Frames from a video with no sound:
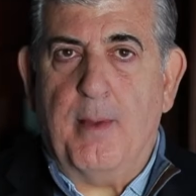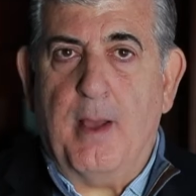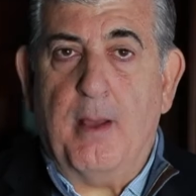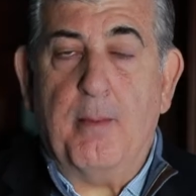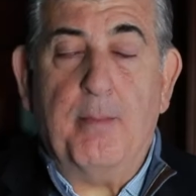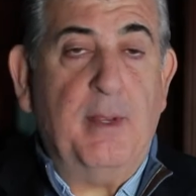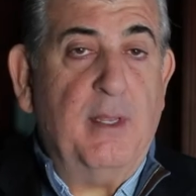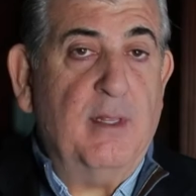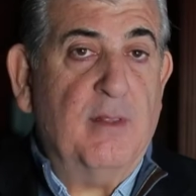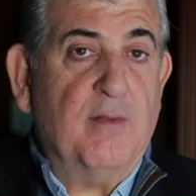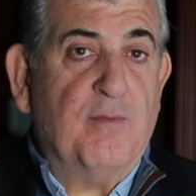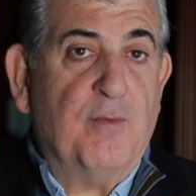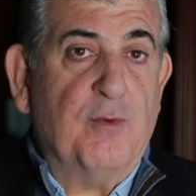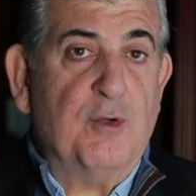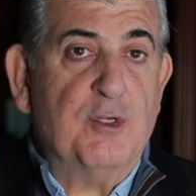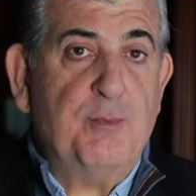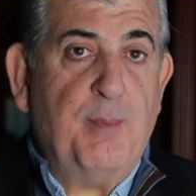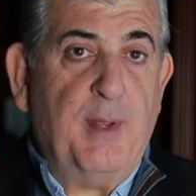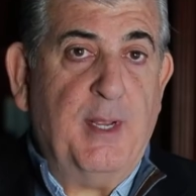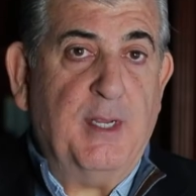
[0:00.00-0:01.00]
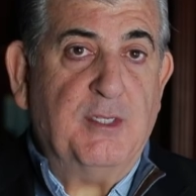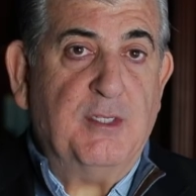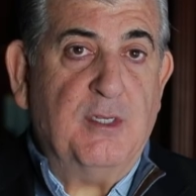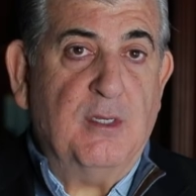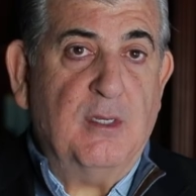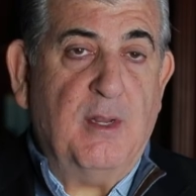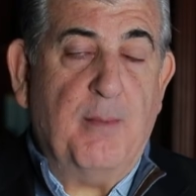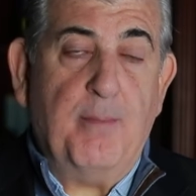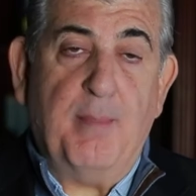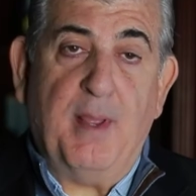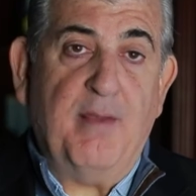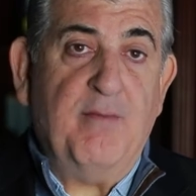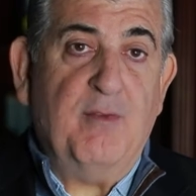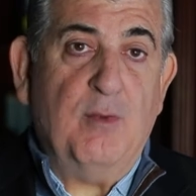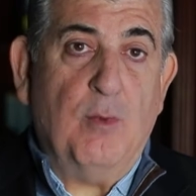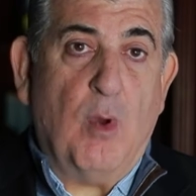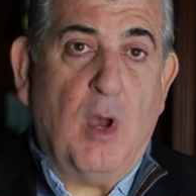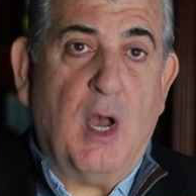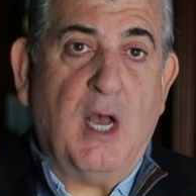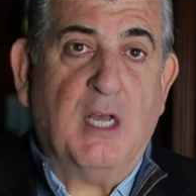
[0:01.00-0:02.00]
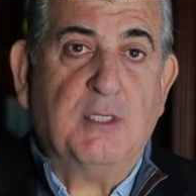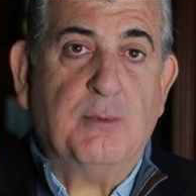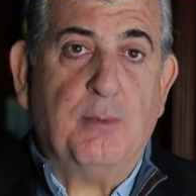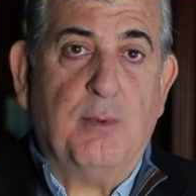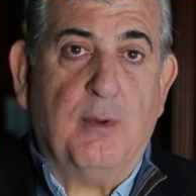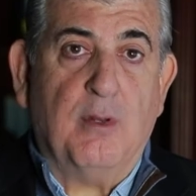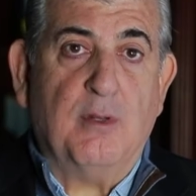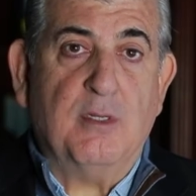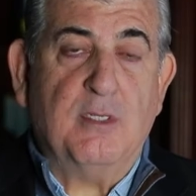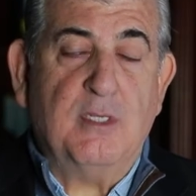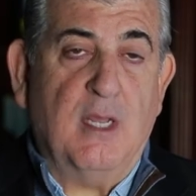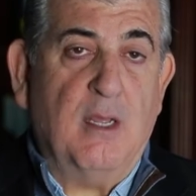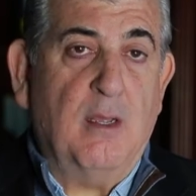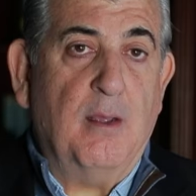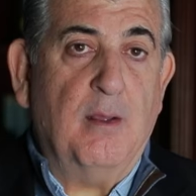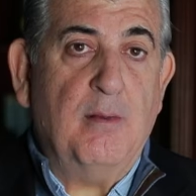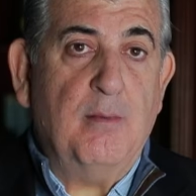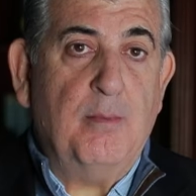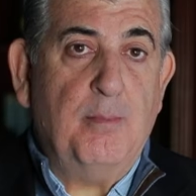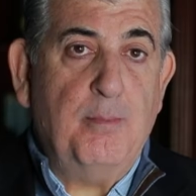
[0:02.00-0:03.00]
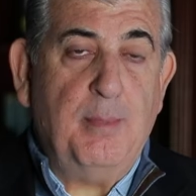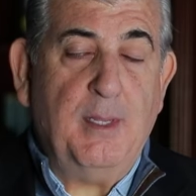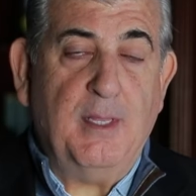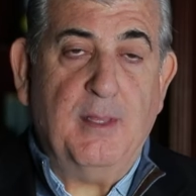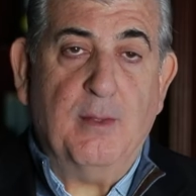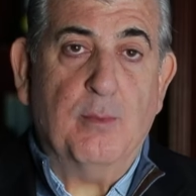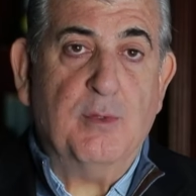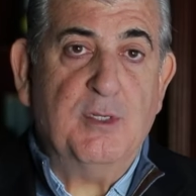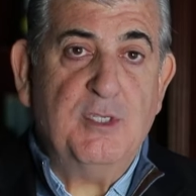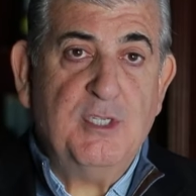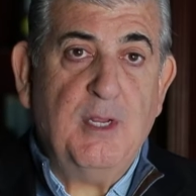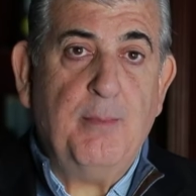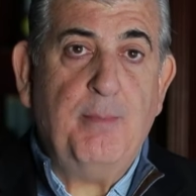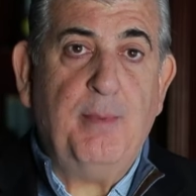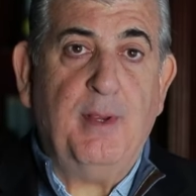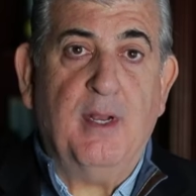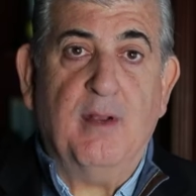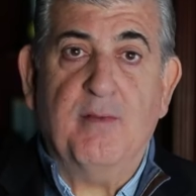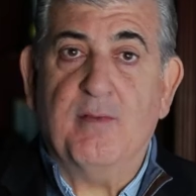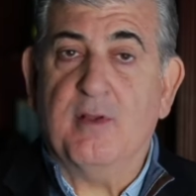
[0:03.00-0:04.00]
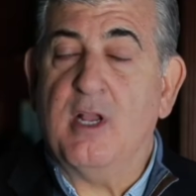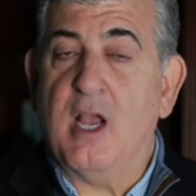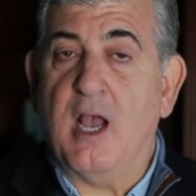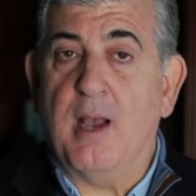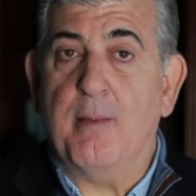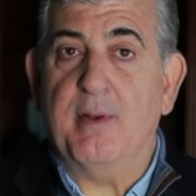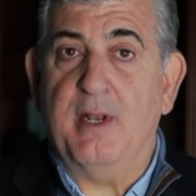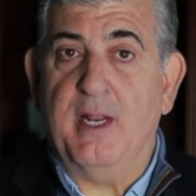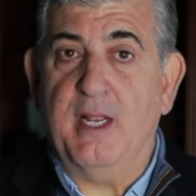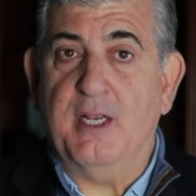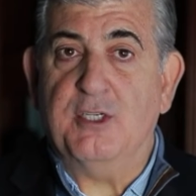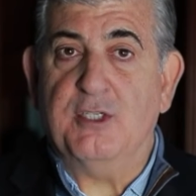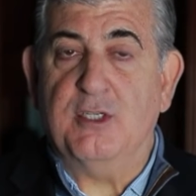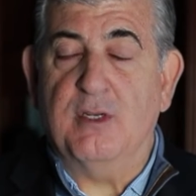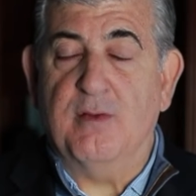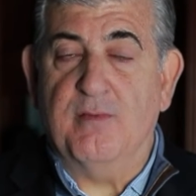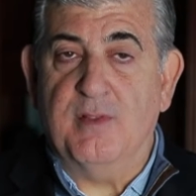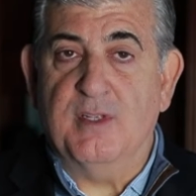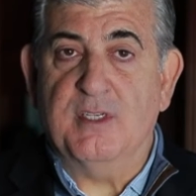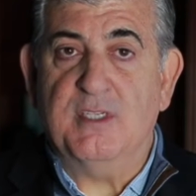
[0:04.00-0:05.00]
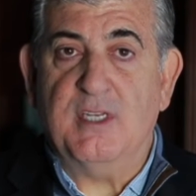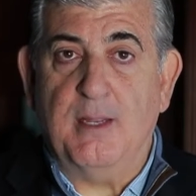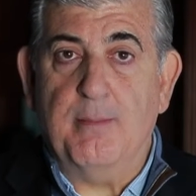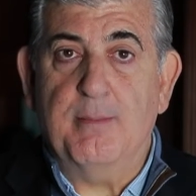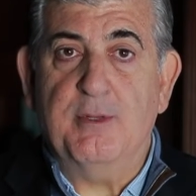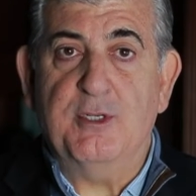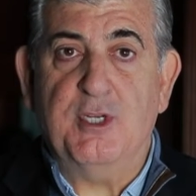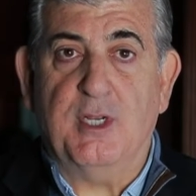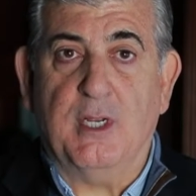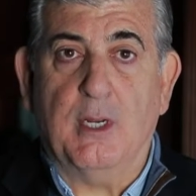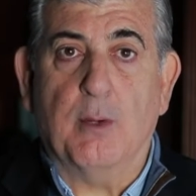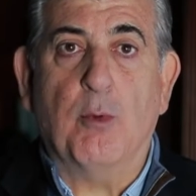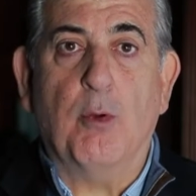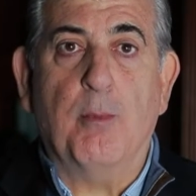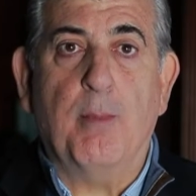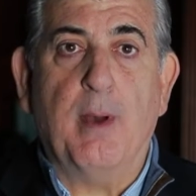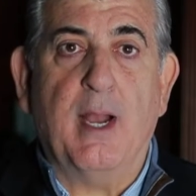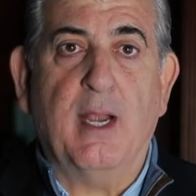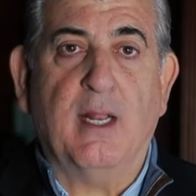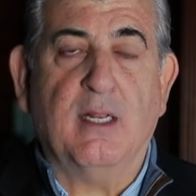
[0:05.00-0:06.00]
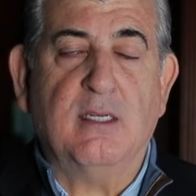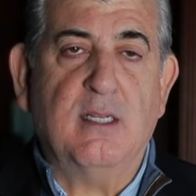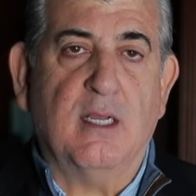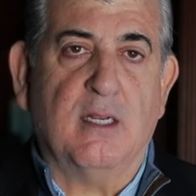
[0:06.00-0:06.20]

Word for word: about being the first patient at Bayview Hospital to be the recipient of the combination of this imaging and robotic